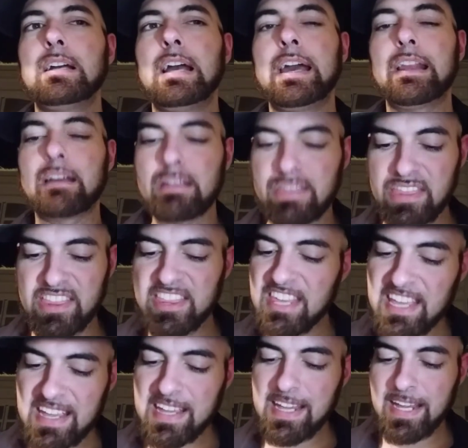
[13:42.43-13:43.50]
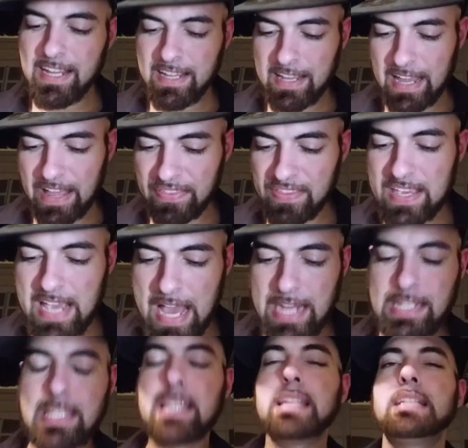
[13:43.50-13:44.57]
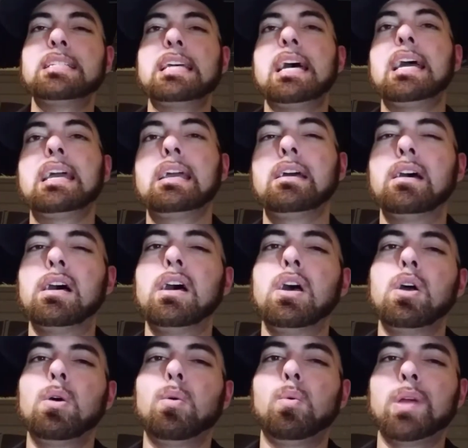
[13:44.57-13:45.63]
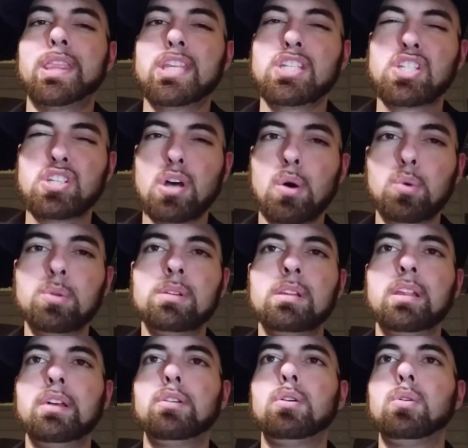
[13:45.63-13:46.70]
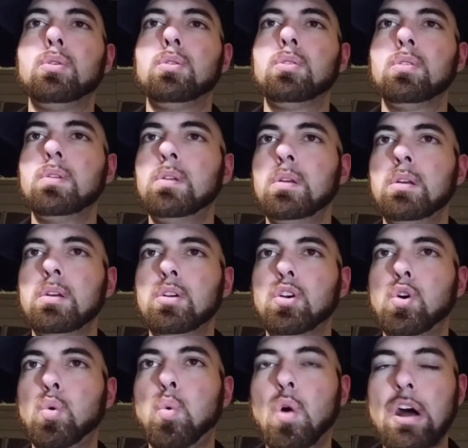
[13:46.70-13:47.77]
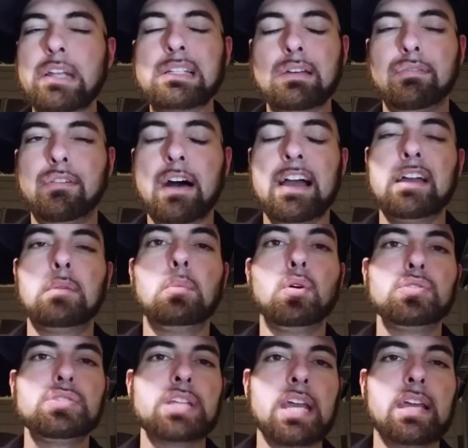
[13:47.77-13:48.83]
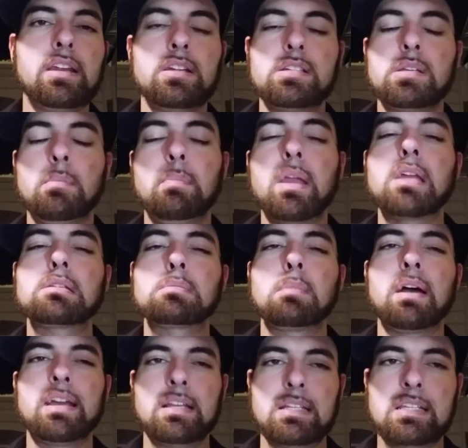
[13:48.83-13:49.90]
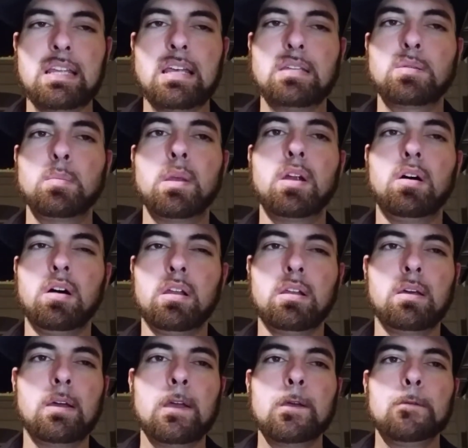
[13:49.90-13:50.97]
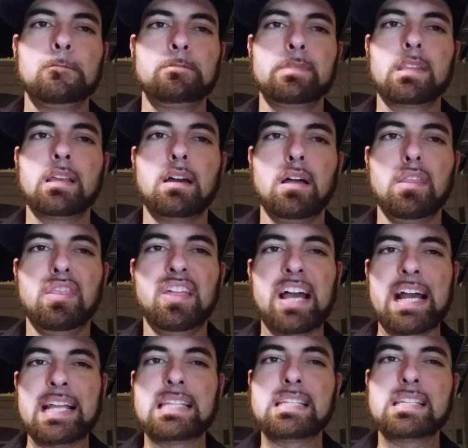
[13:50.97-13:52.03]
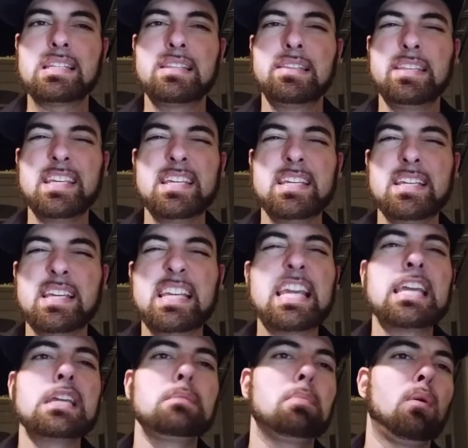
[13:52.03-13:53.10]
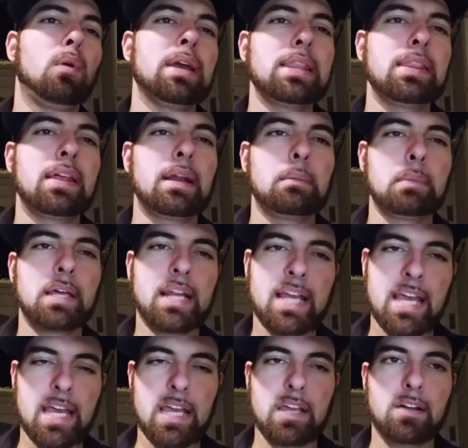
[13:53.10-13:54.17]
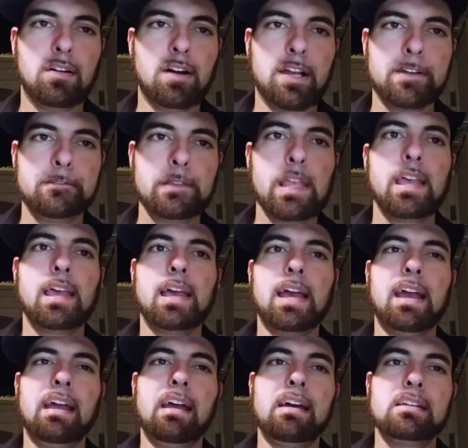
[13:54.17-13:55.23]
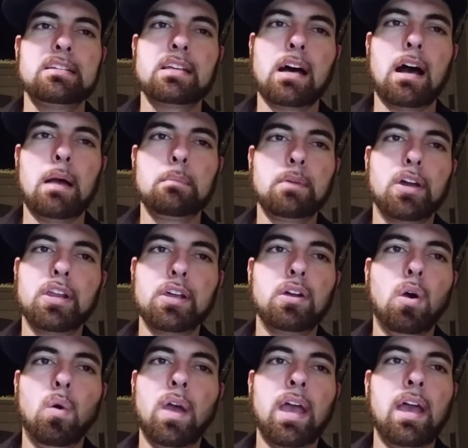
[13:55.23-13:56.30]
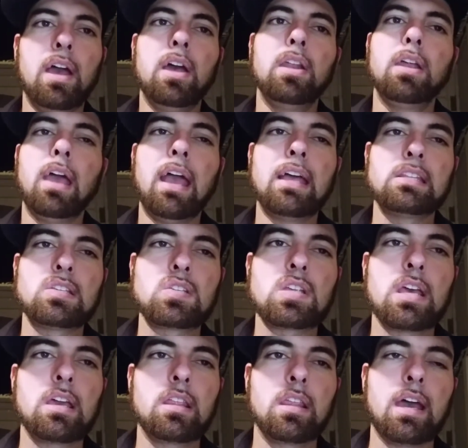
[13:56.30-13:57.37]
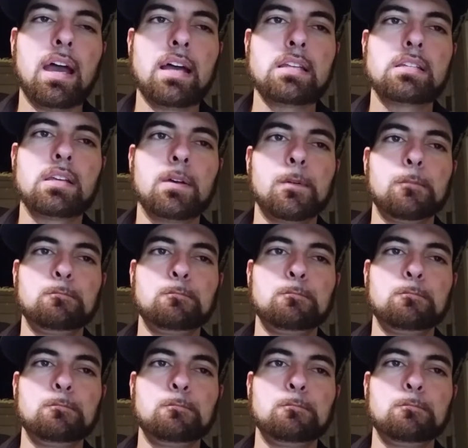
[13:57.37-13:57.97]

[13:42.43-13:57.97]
And I think at the end of the day, with so little quantifiable data to base my assessment on, that's the key point that I'm going to hang on. And I'm going to go ahead and say that